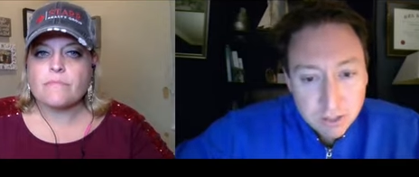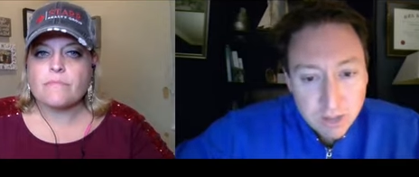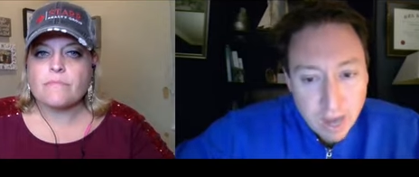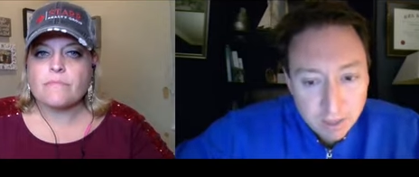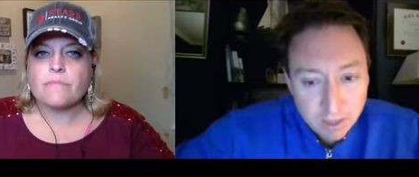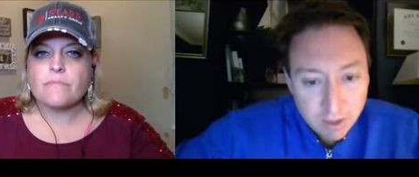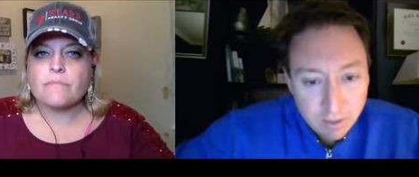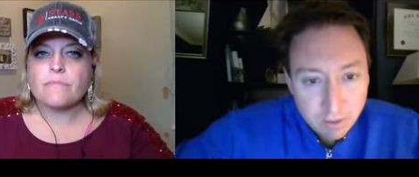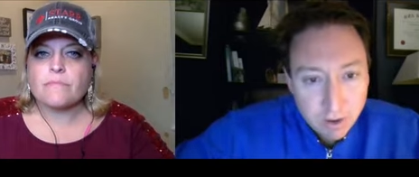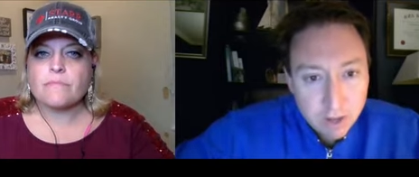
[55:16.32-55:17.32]
Speaker 1: you anything
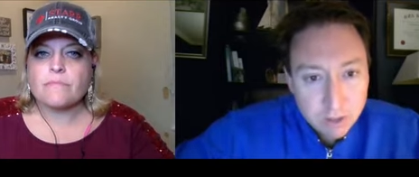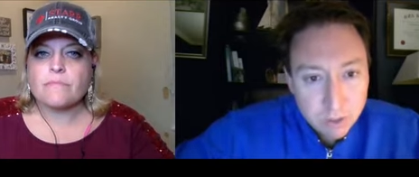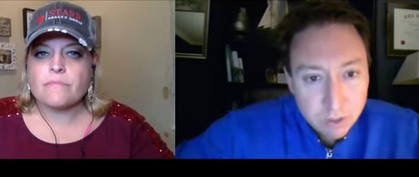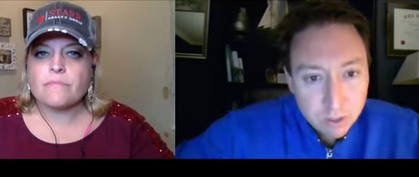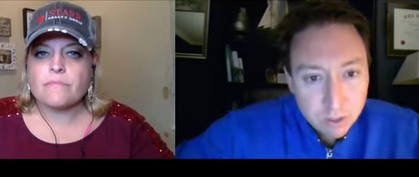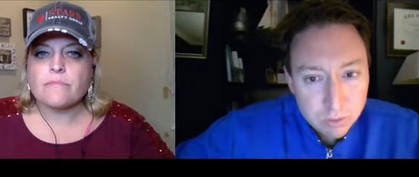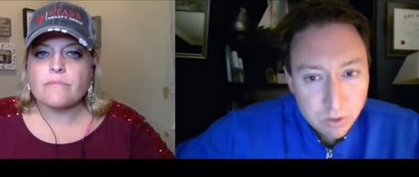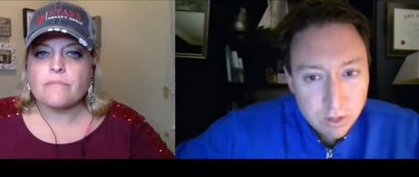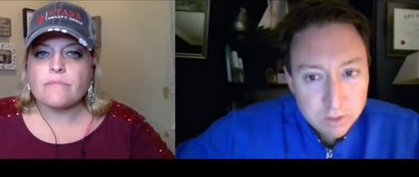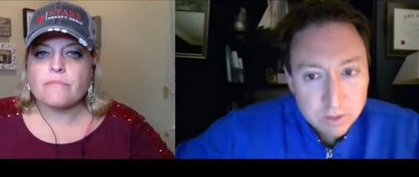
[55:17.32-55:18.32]
if you're not using those
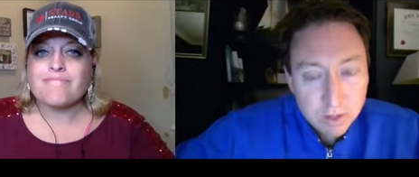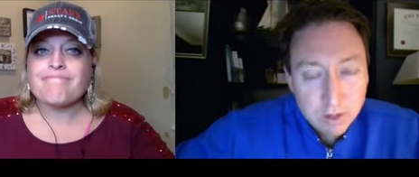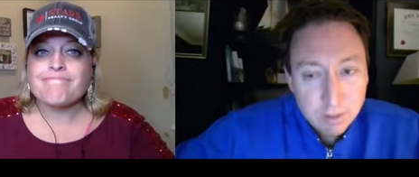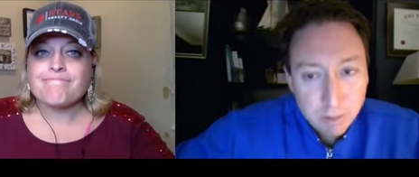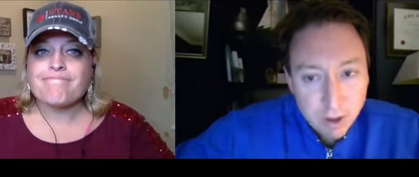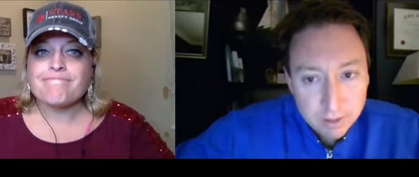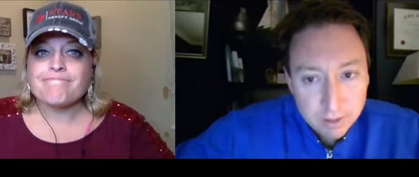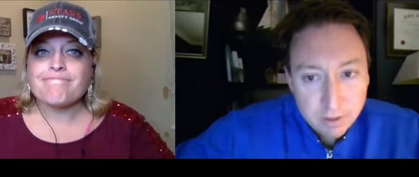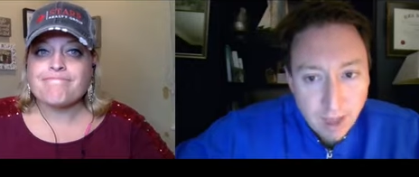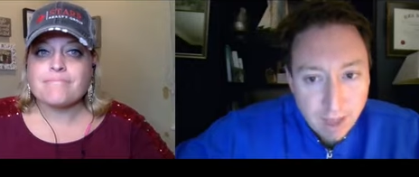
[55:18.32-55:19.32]
funds, but
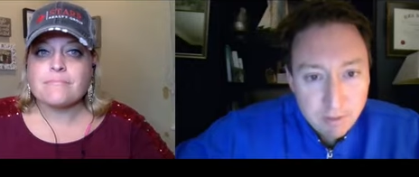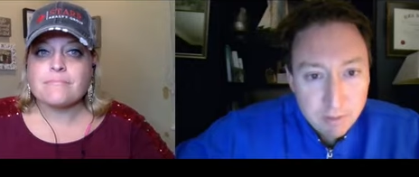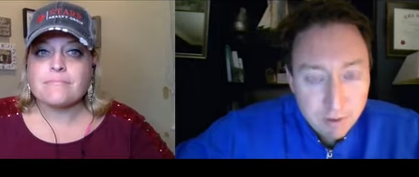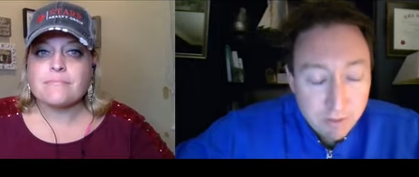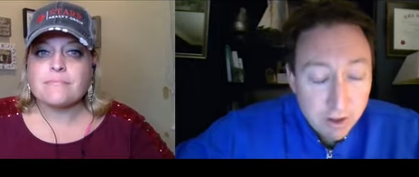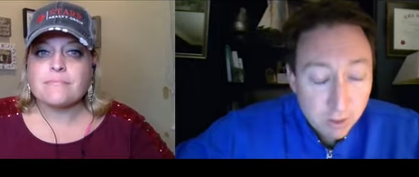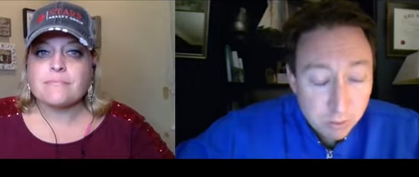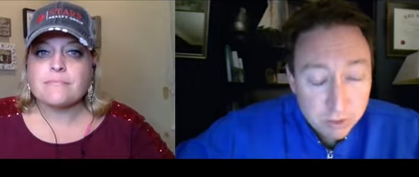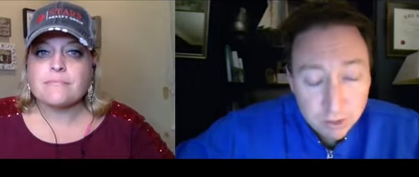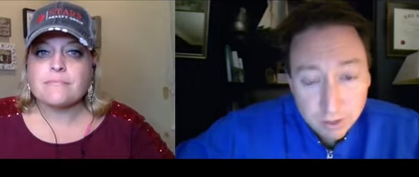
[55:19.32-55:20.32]
have it
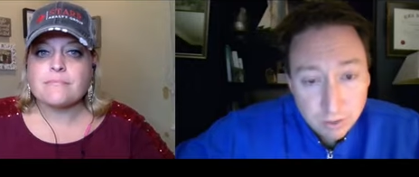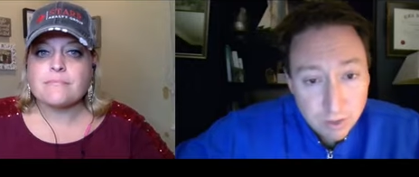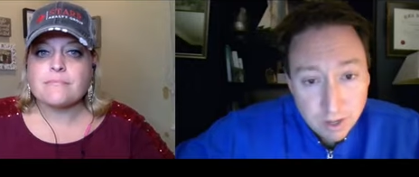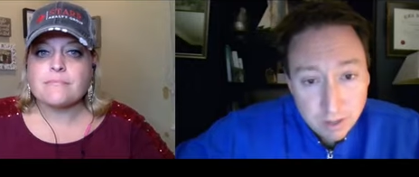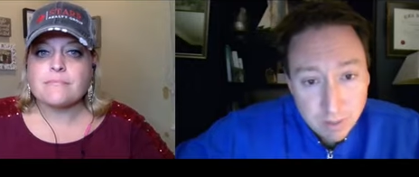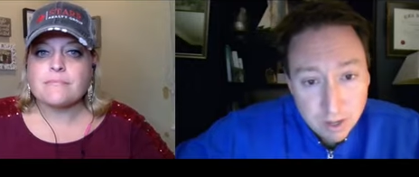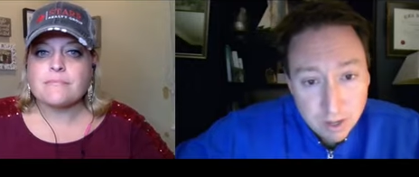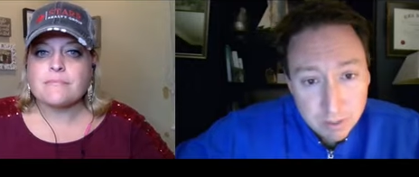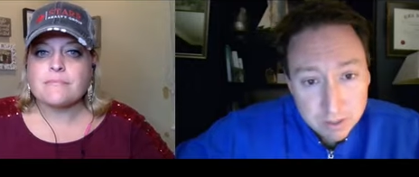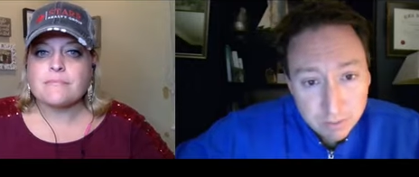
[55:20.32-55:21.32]
available to you. It can make a
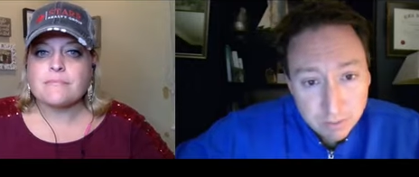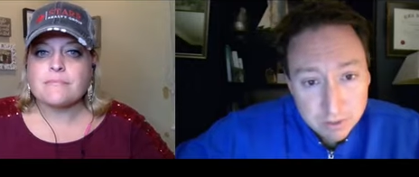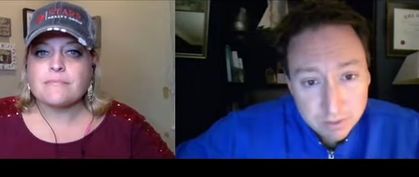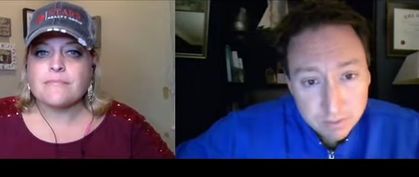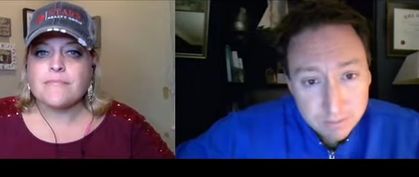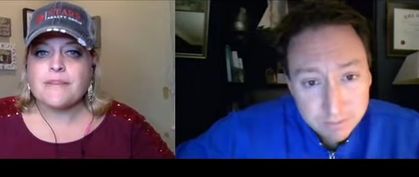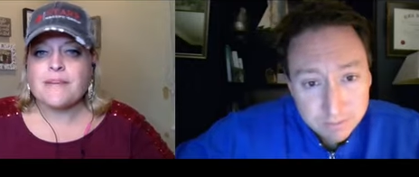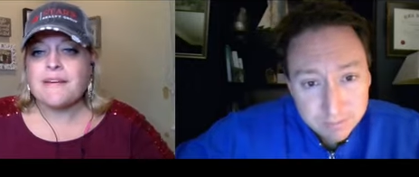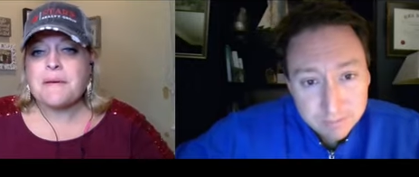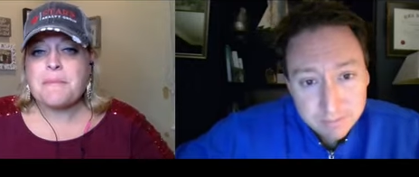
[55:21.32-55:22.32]
big difference.
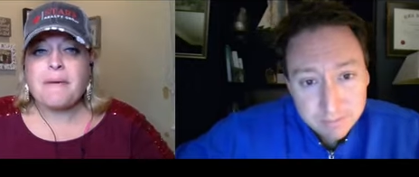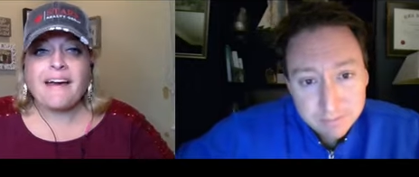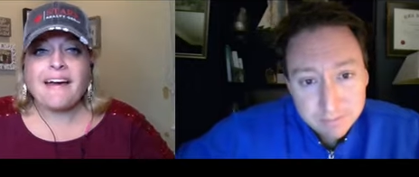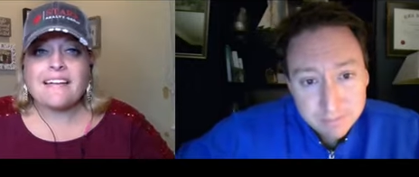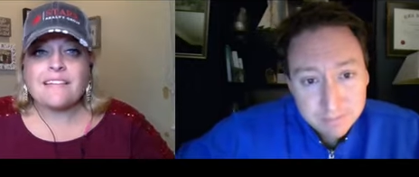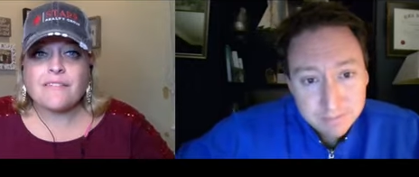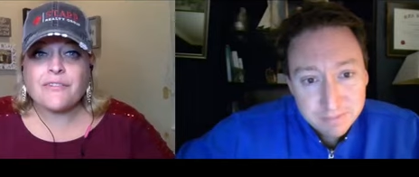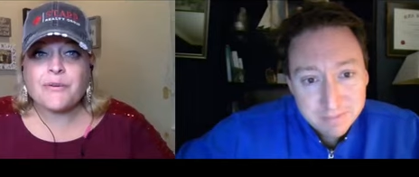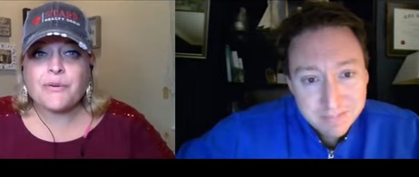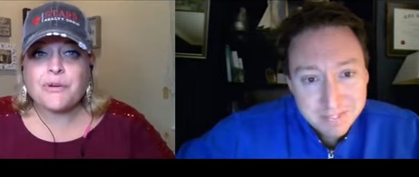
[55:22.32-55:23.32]
Speaker 2: Matt, I love
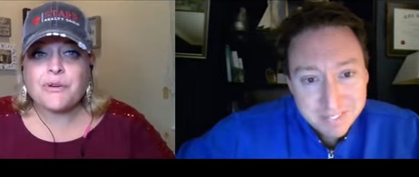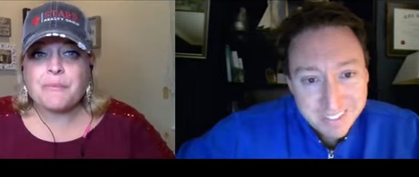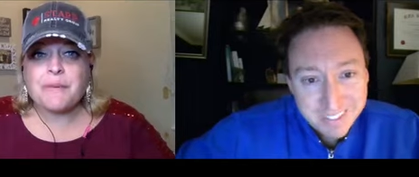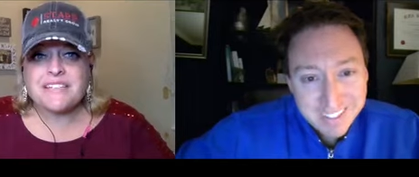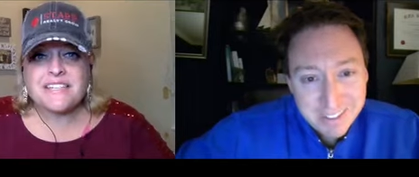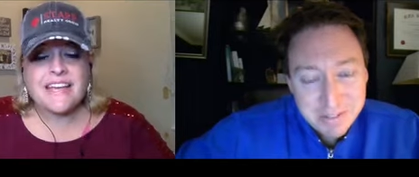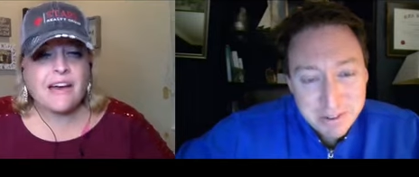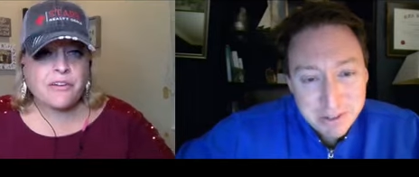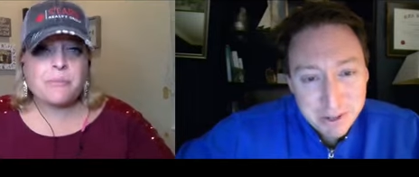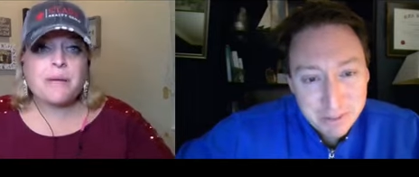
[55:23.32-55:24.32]
you. You're amazing. Love
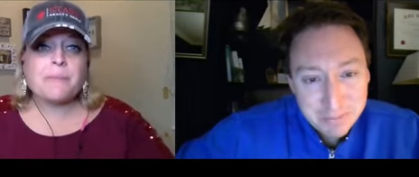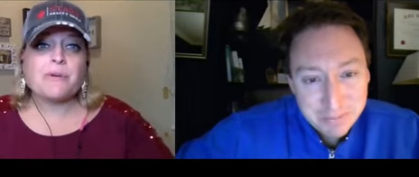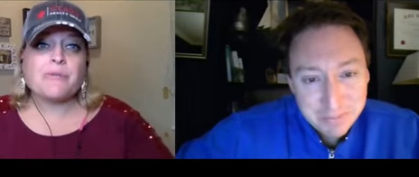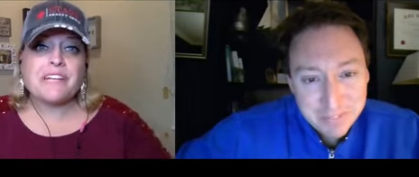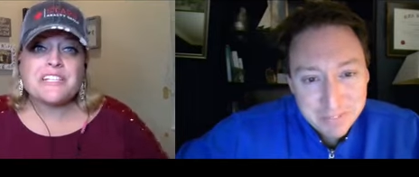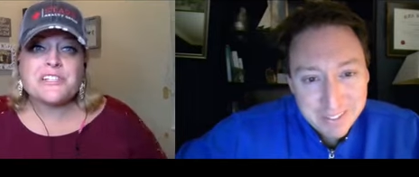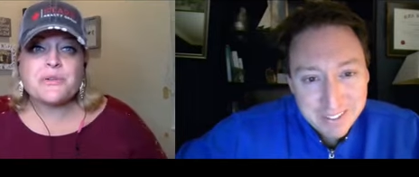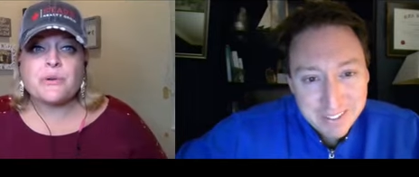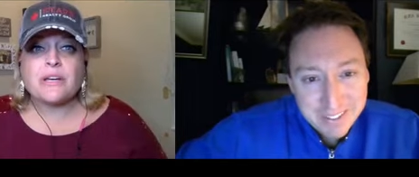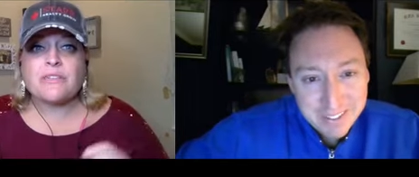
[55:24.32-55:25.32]
How can too. people reach
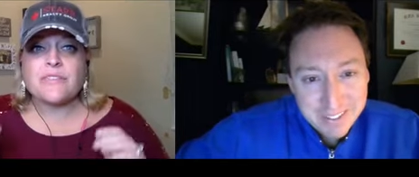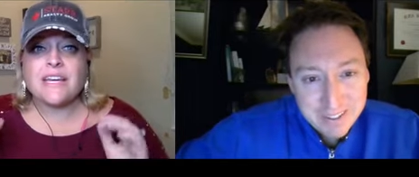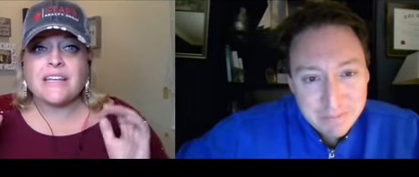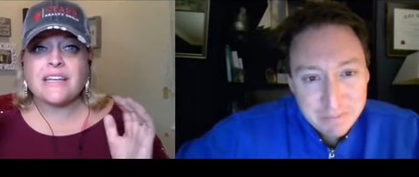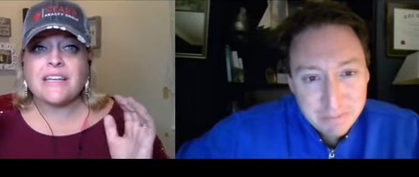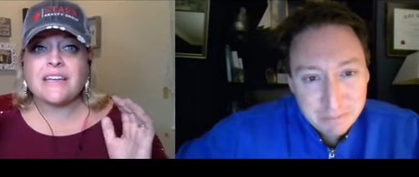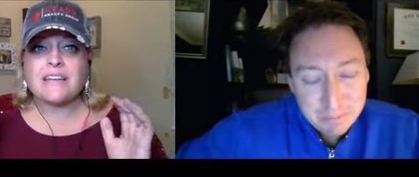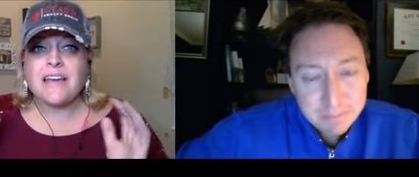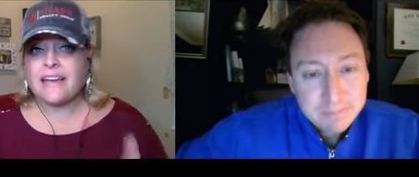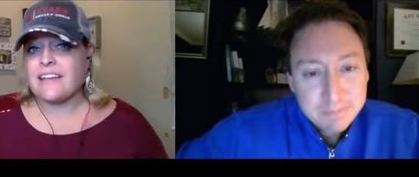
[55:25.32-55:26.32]
you if they
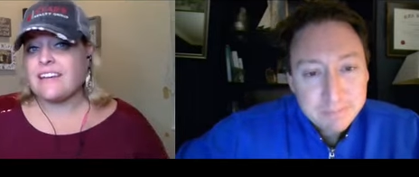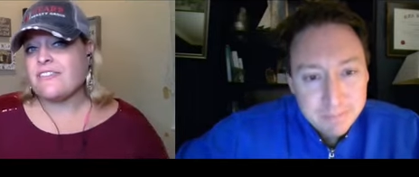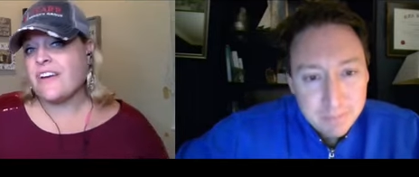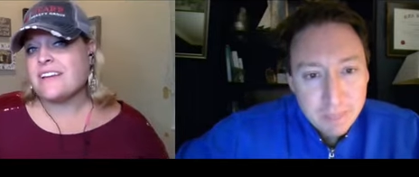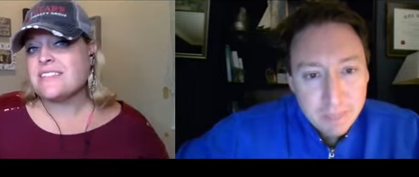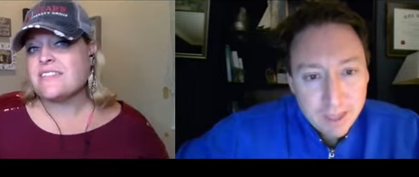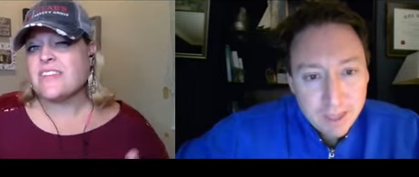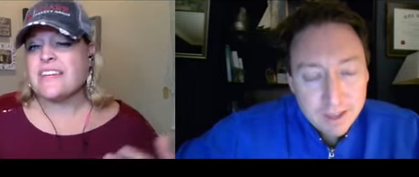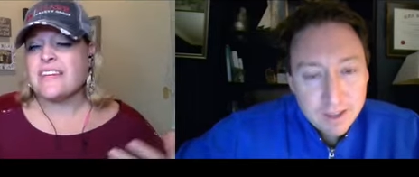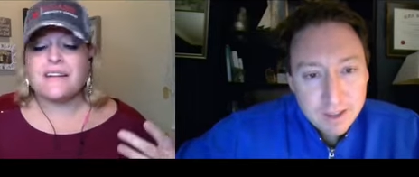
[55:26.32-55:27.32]
need any advice, if
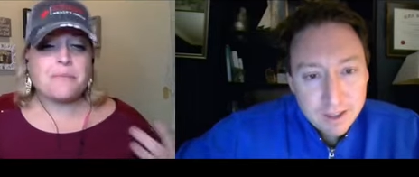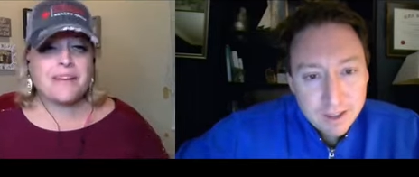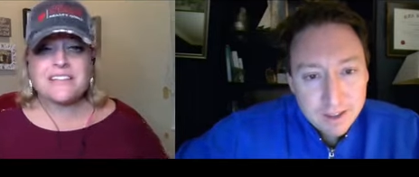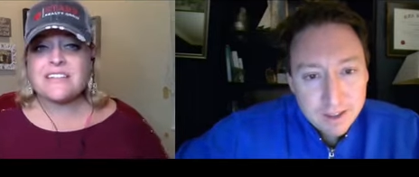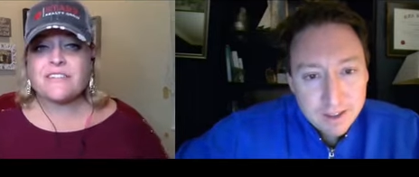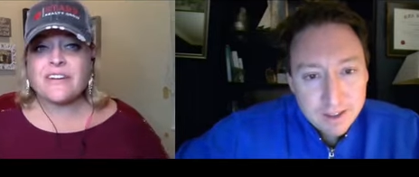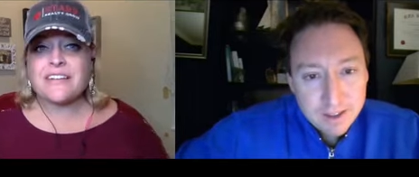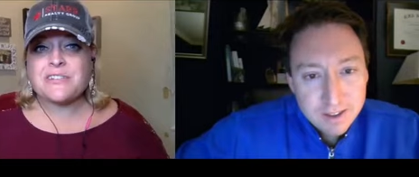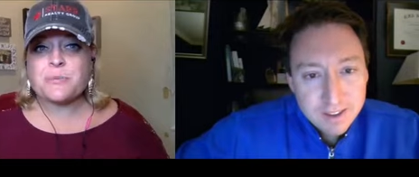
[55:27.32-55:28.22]
they need an amazing financial